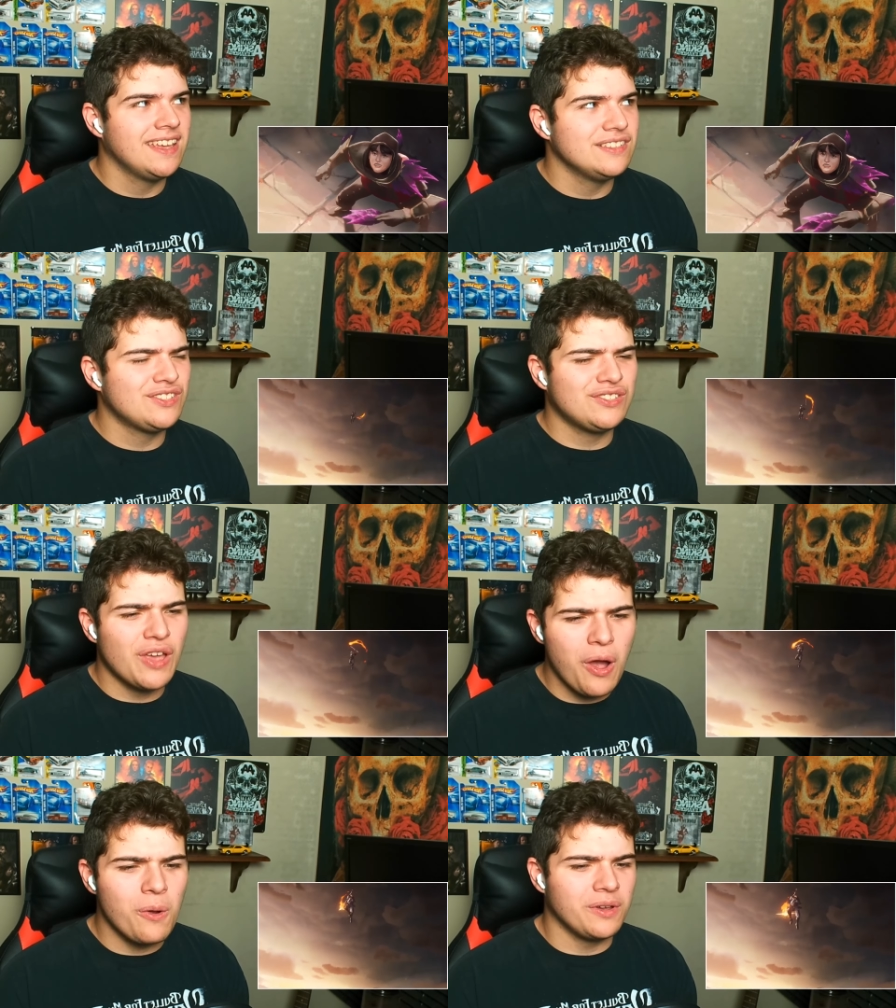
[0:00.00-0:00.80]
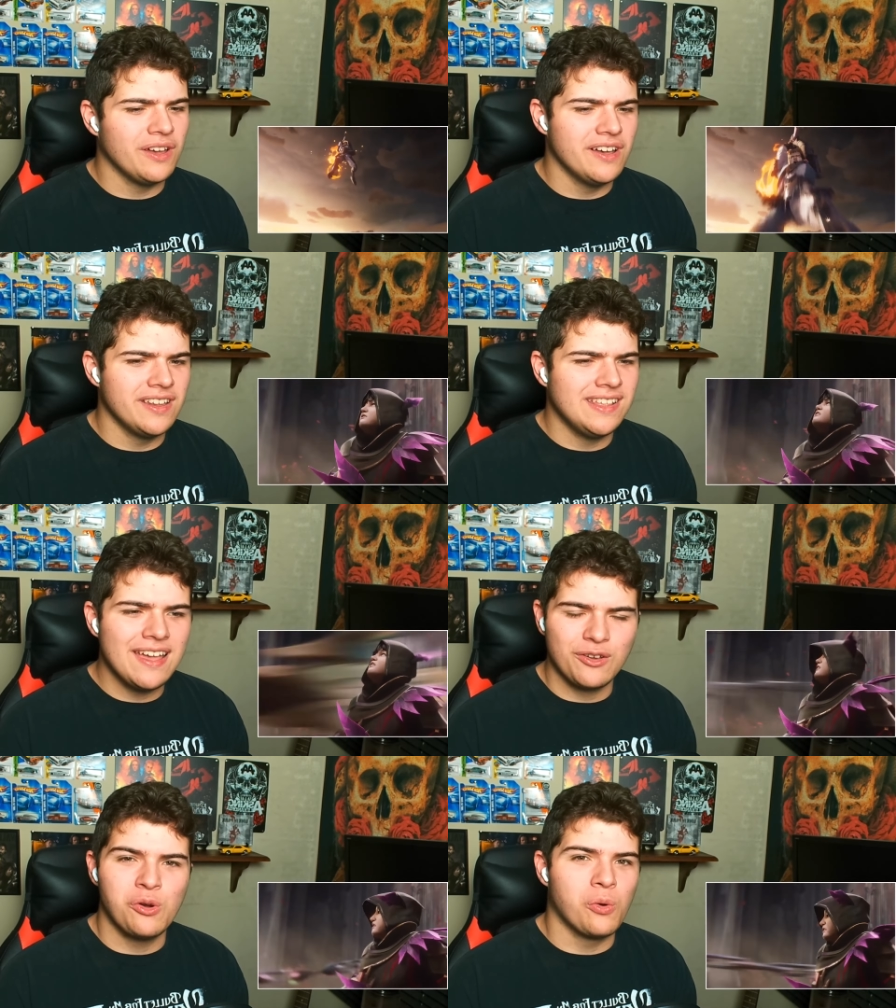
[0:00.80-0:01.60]
so good and
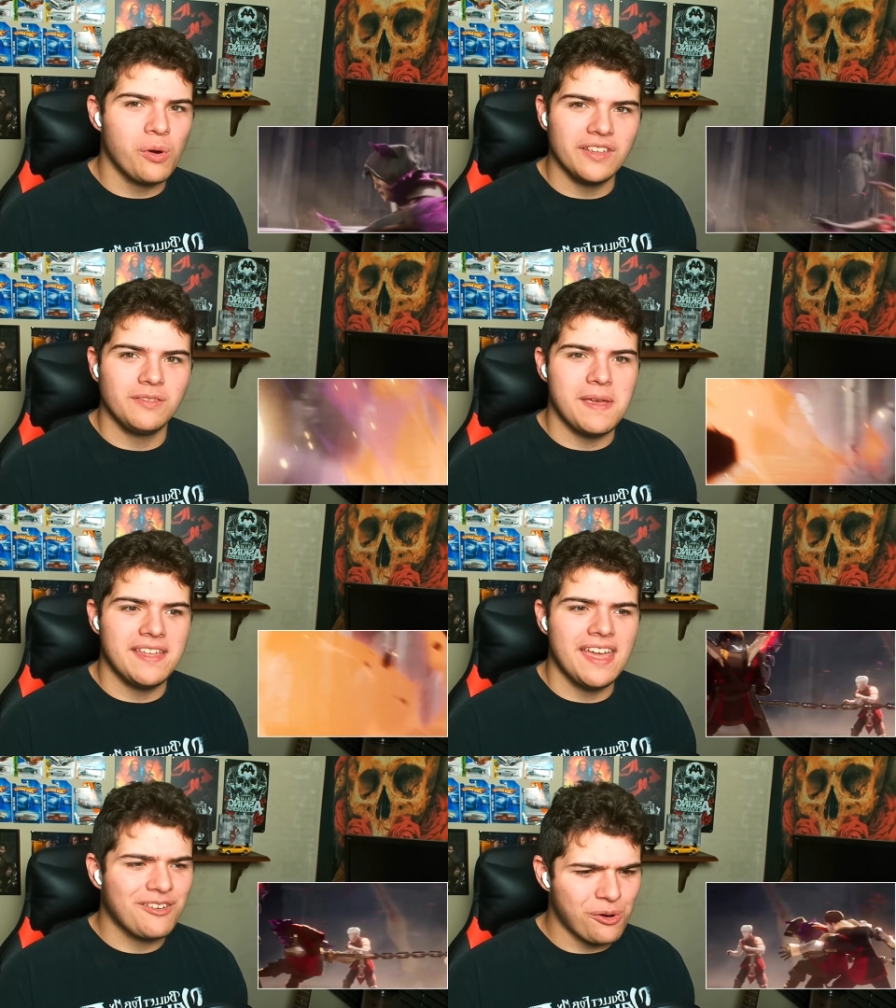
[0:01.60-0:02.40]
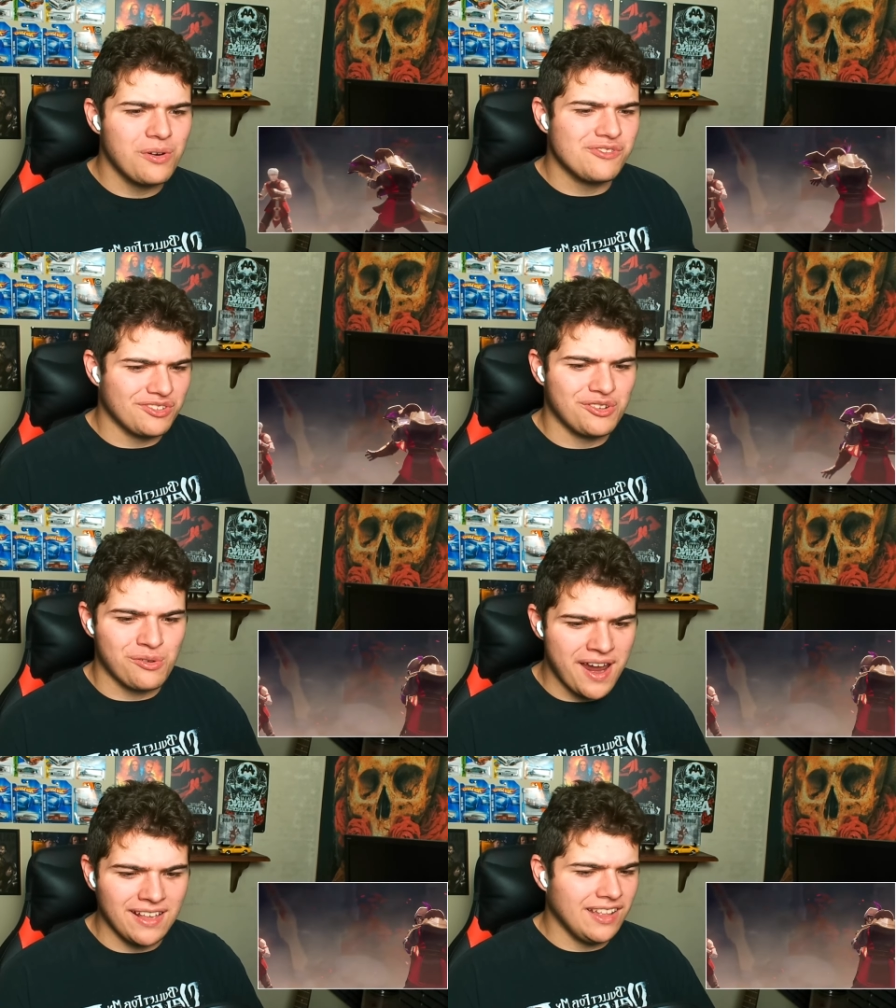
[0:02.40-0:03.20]
that chorus man that chorus is
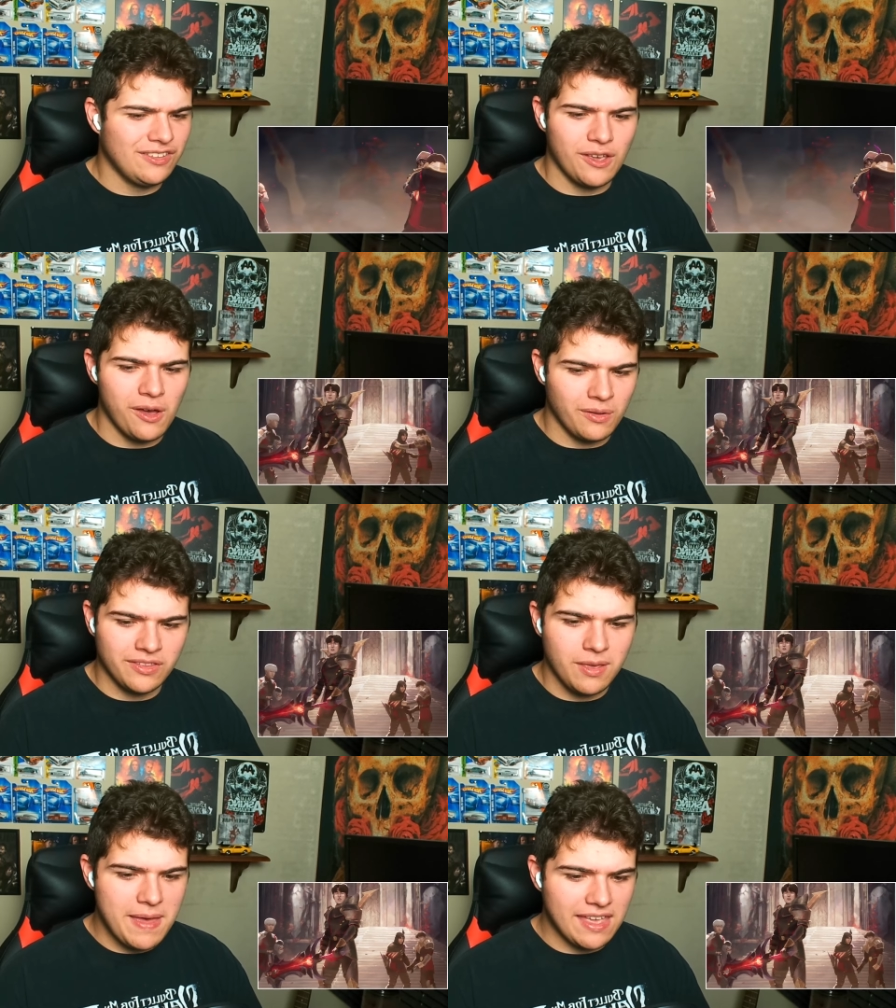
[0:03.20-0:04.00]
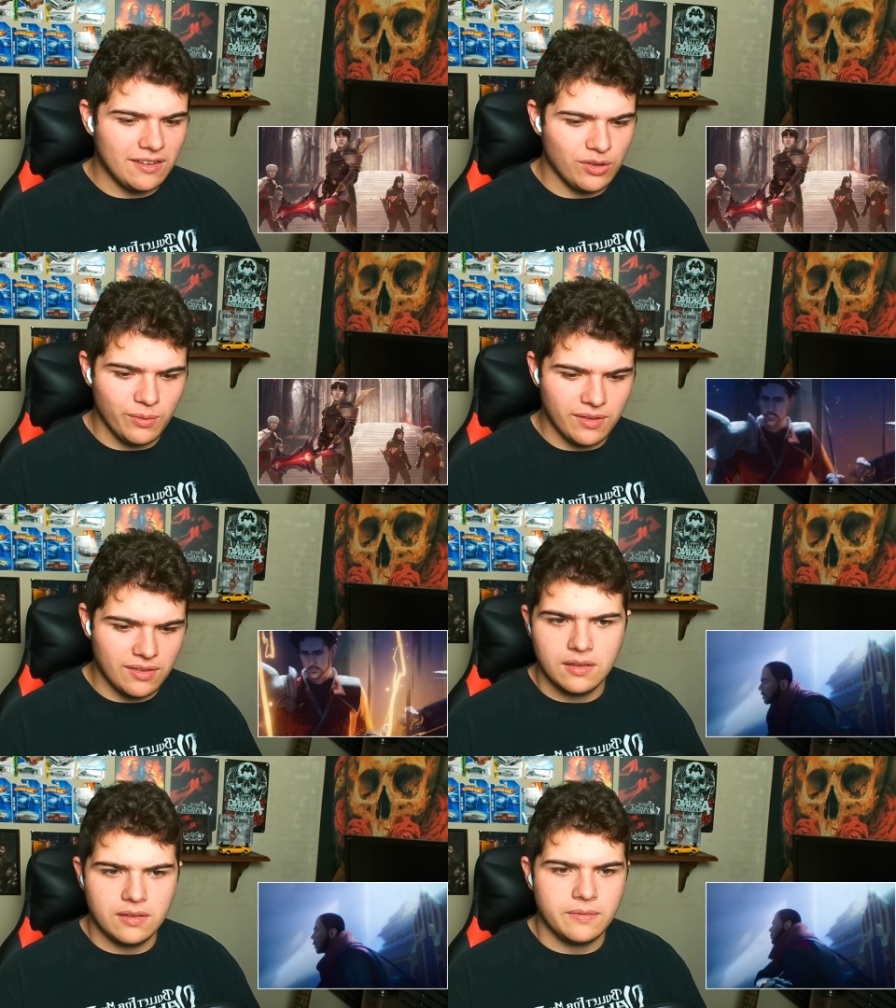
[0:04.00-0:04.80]
great let's go let's get back into it
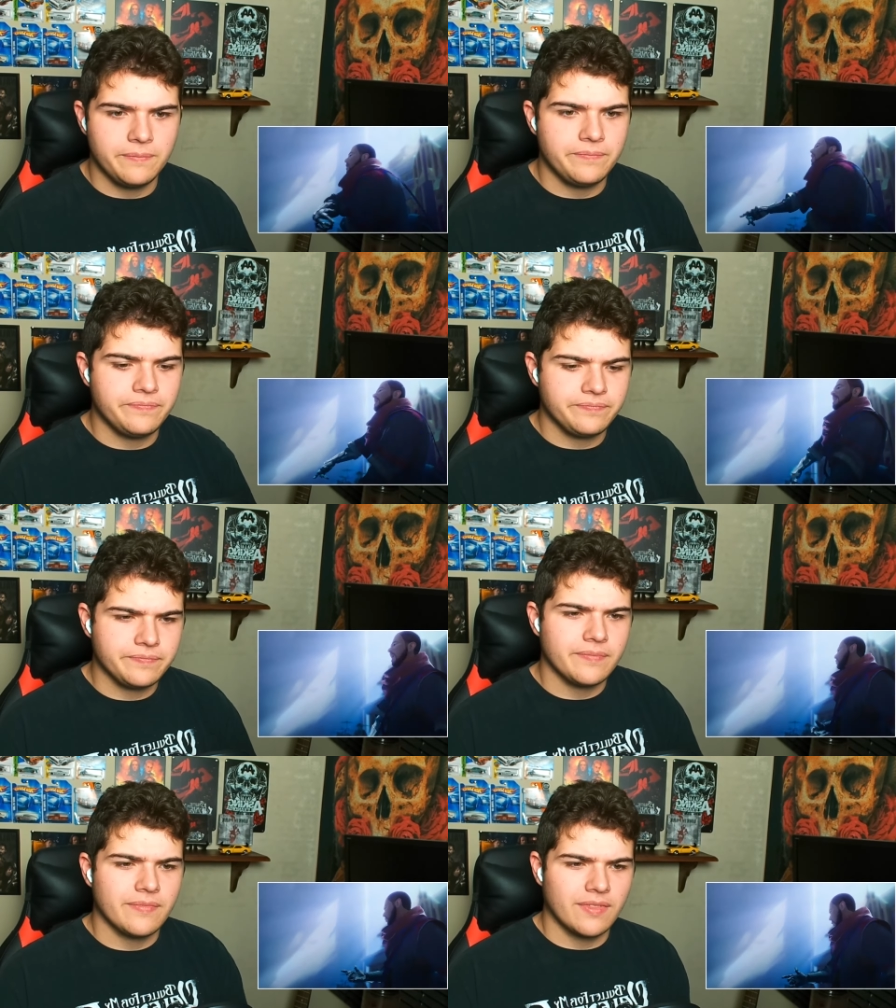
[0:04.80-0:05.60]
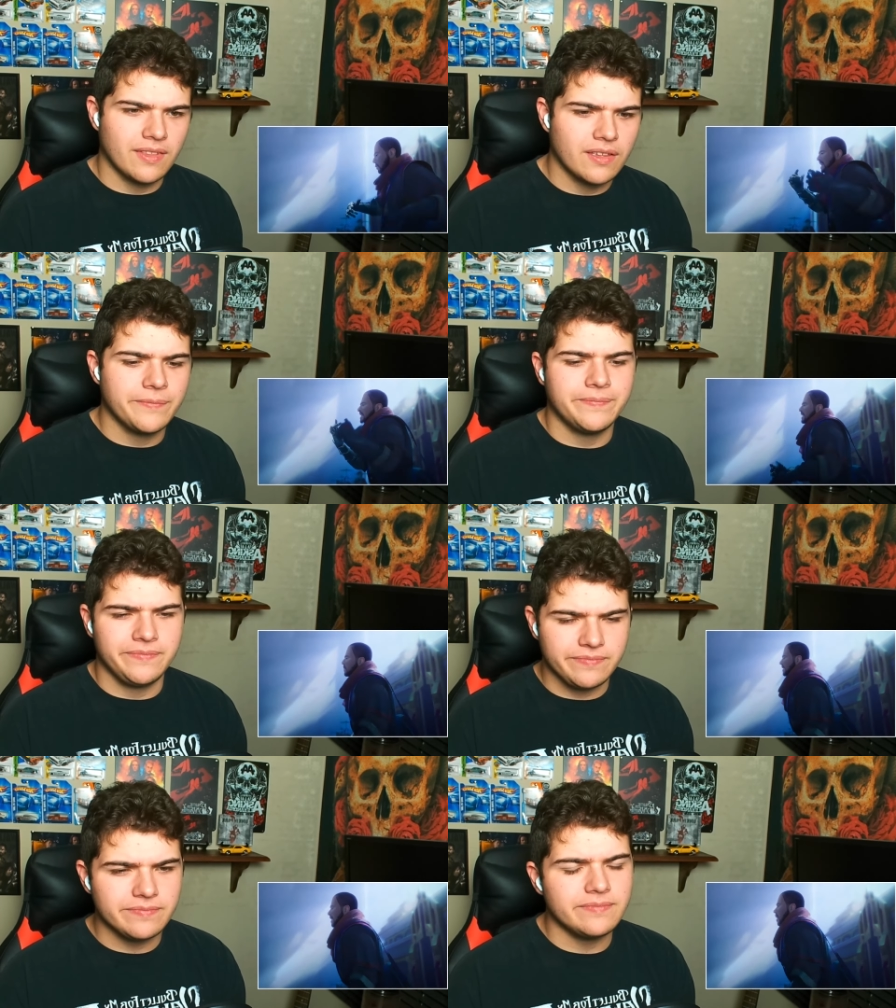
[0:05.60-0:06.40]
learned to run, now look what
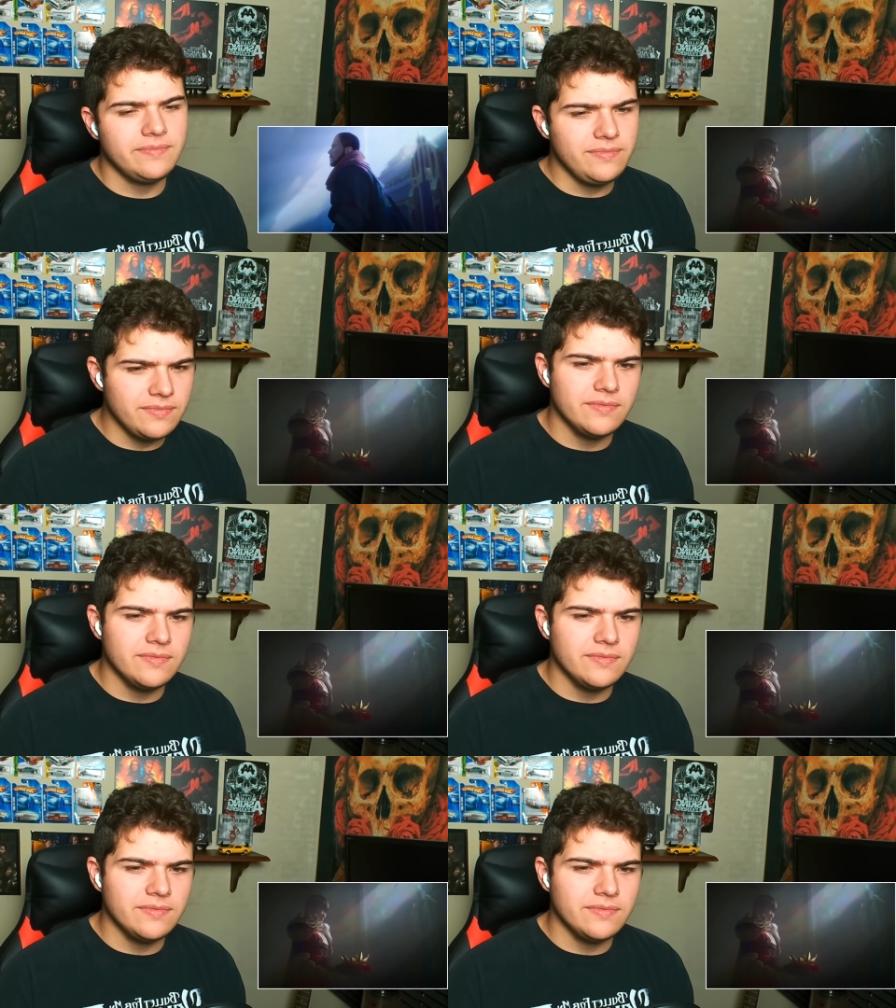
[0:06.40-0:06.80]
it's become